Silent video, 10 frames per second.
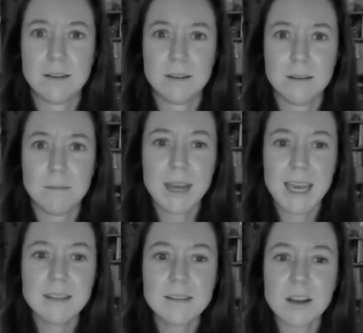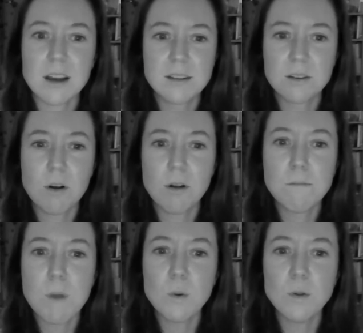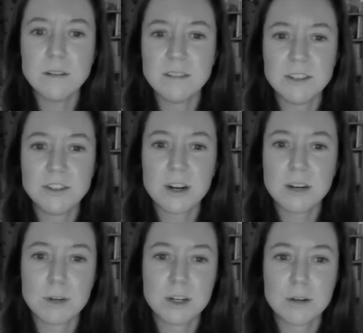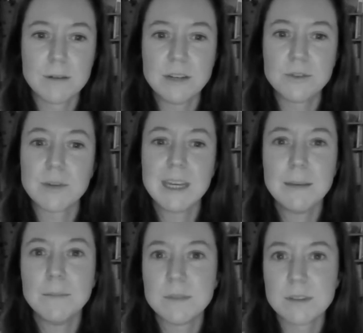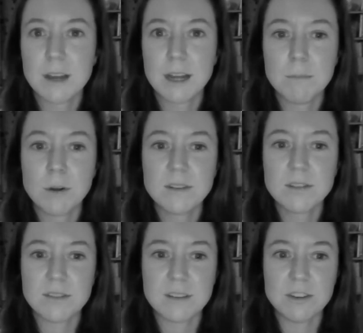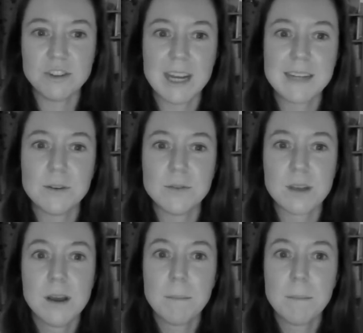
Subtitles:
My insides are all mold and dark recurring dreams and monsters in the shadows.